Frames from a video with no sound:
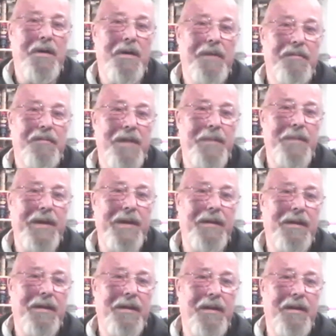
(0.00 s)
Rabic
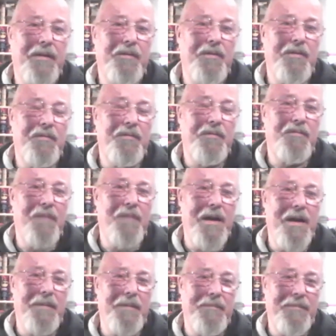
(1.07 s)
uh,
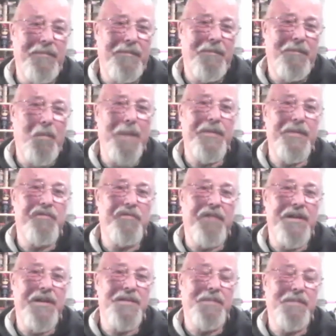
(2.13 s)
um, web
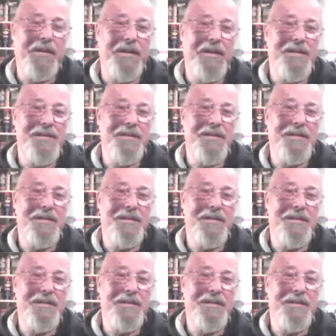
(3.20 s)
address, please?